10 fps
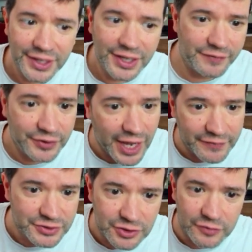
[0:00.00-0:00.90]
If you have
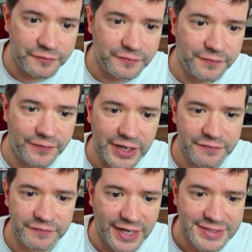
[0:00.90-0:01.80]
to go
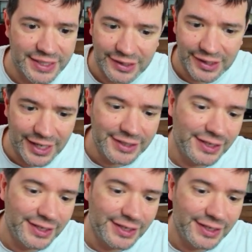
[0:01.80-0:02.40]
fast and light, yeah,